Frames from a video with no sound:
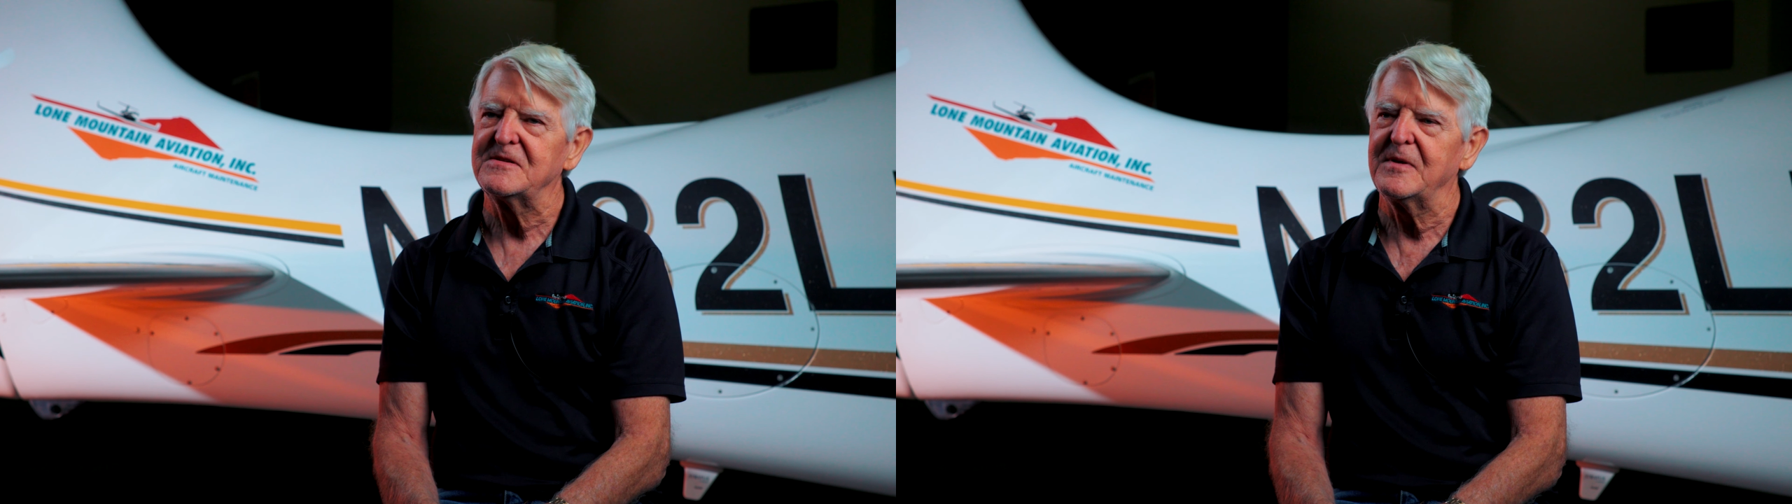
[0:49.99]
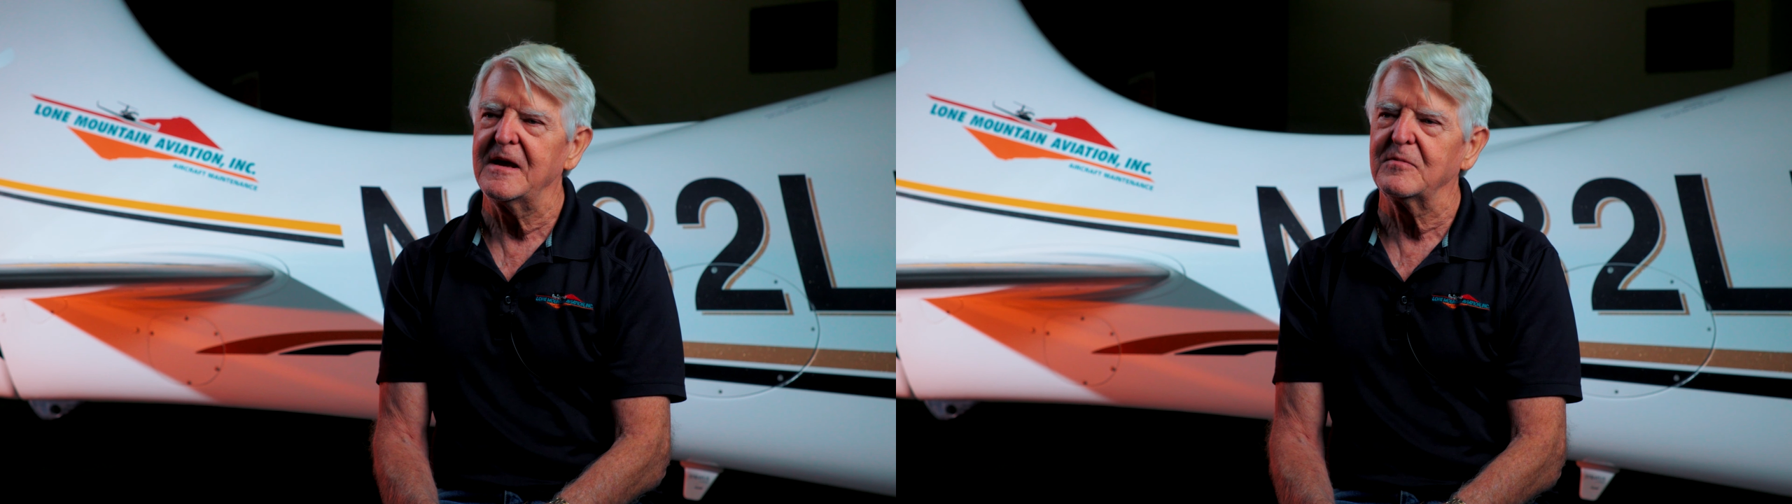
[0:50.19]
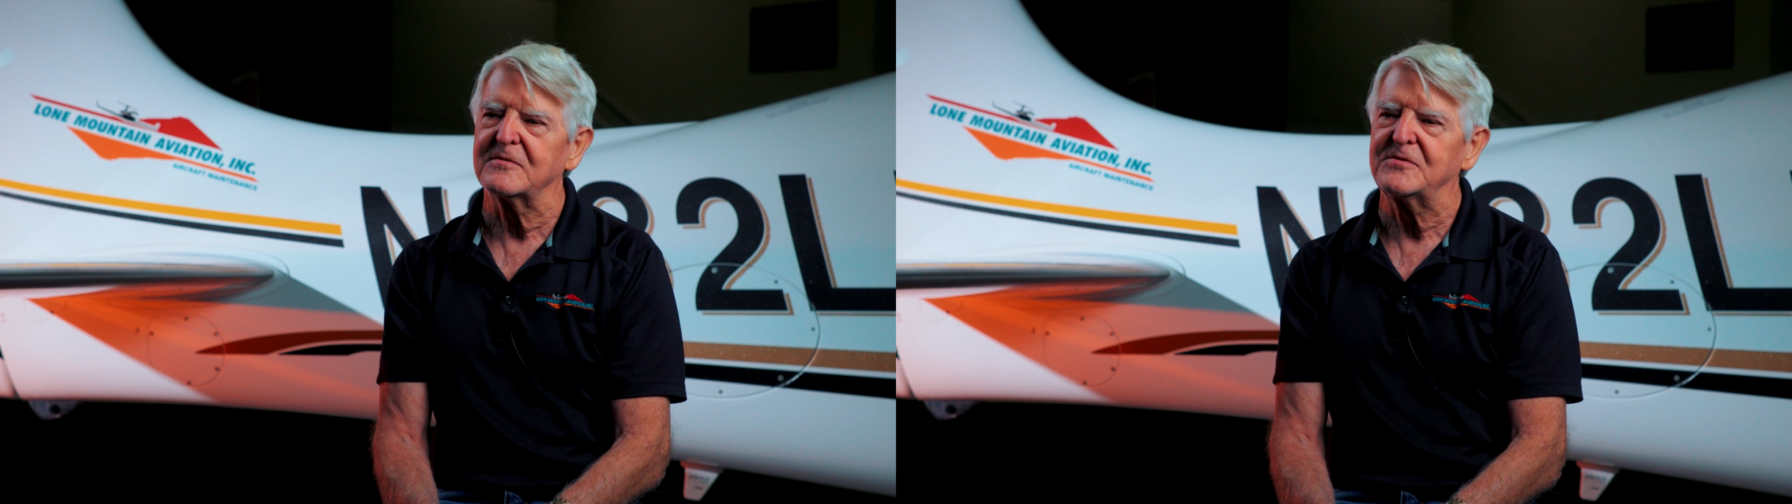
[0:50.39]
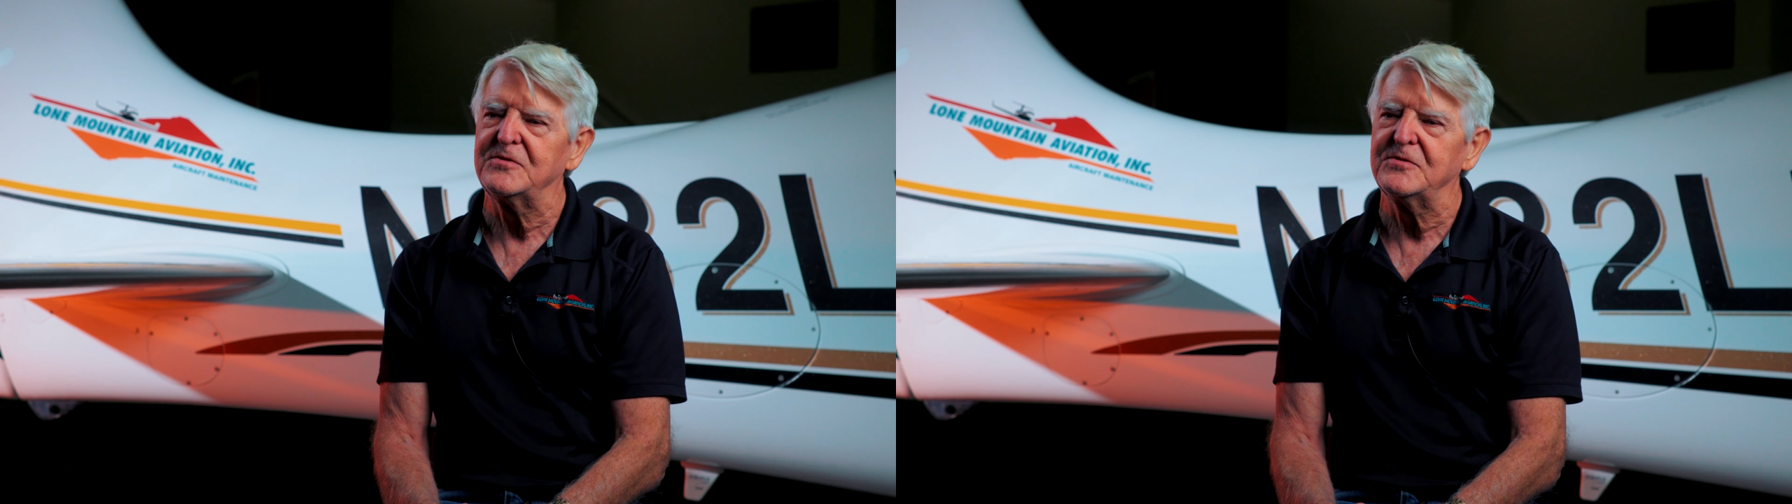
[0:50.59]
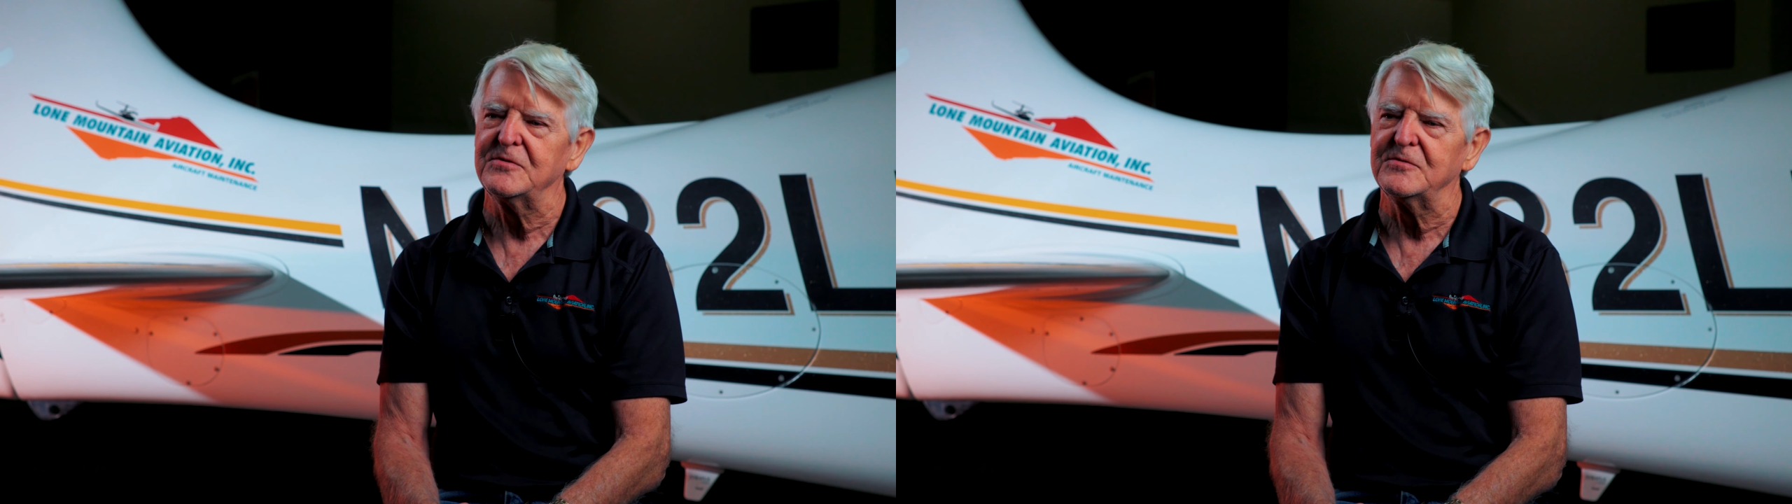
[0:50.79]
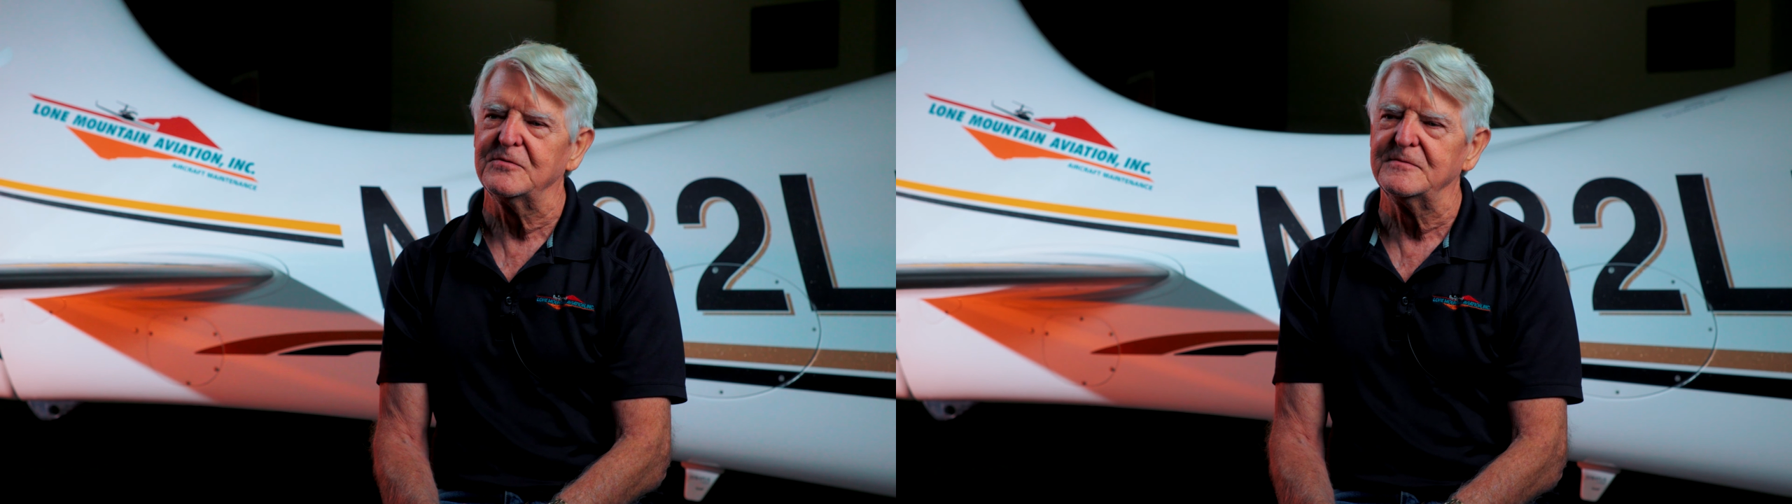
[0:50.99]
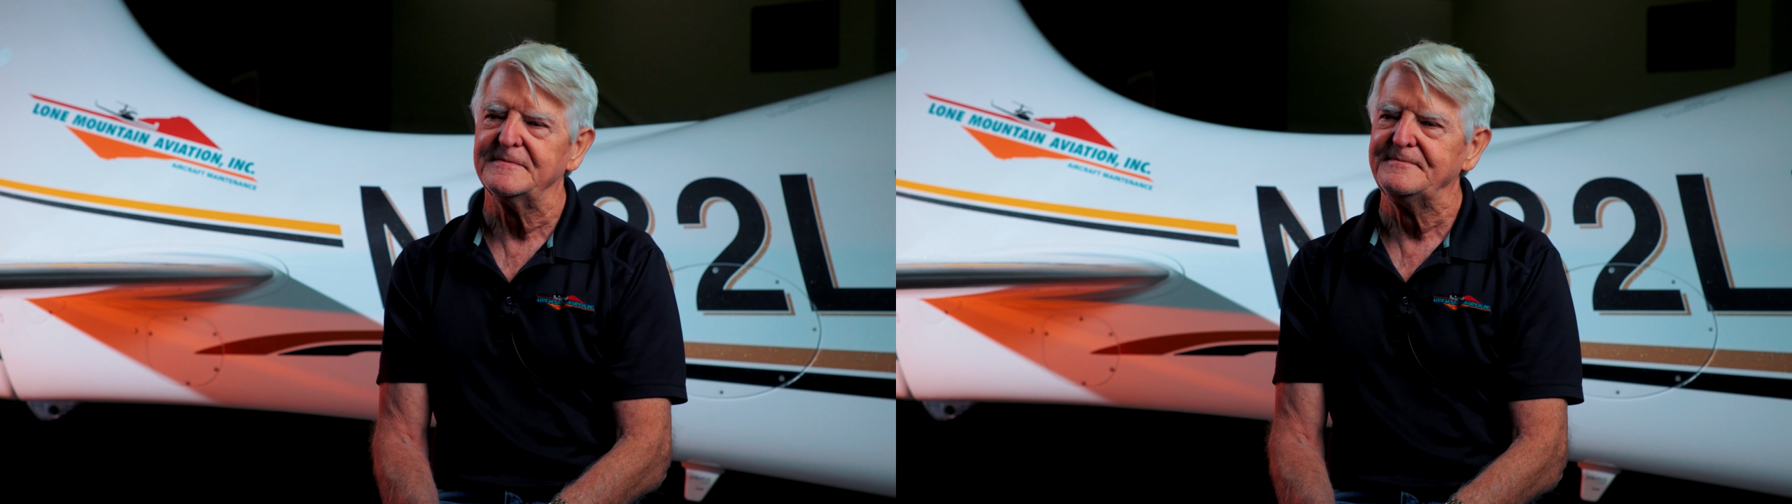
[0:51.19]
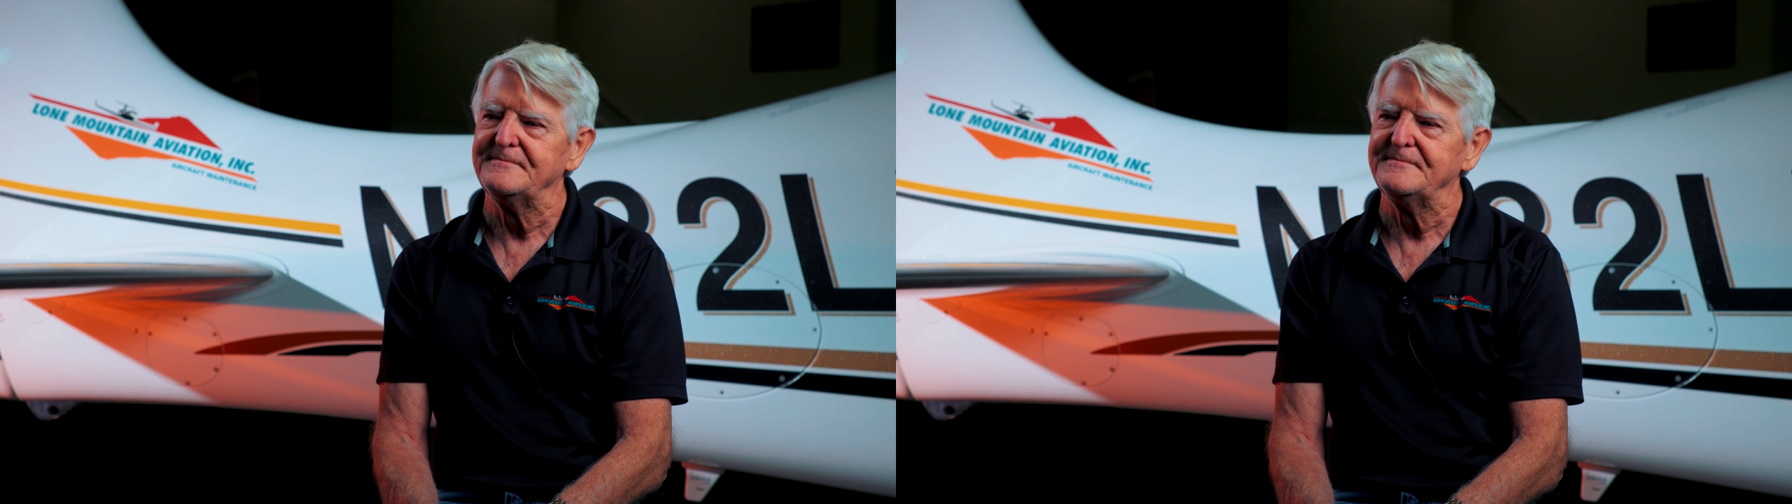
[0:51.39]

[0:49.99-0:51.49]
to be able to